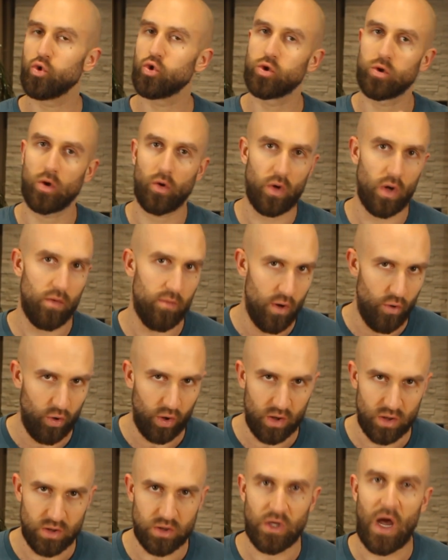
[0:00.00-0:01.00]
sorry
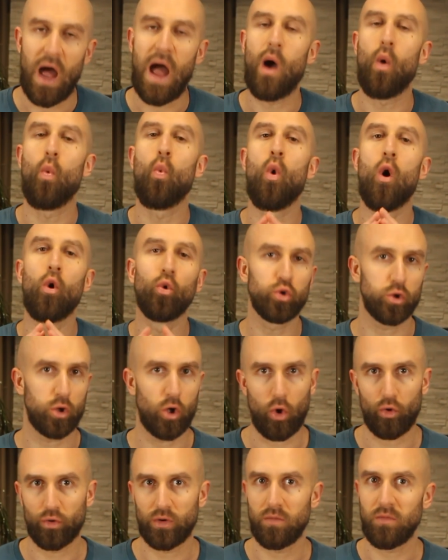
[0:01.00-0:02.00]
Americans, I won't
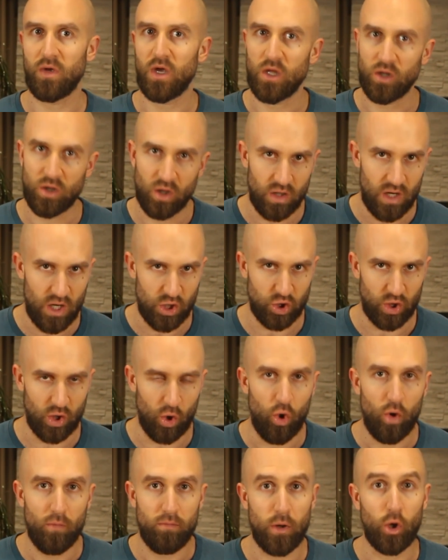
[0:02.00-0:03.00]
call them
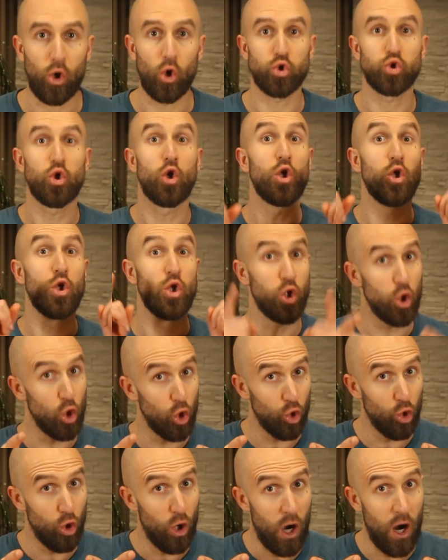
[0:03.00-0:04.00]
international because
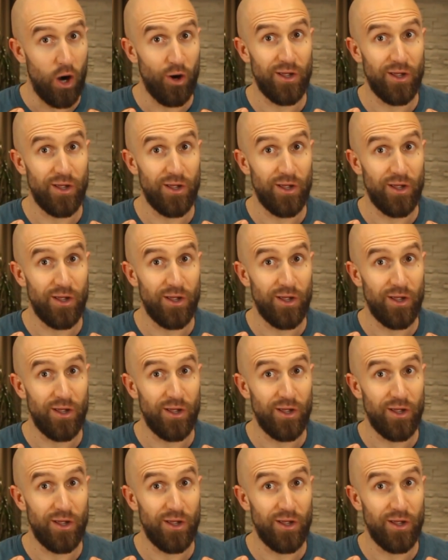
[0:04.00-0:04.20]
you are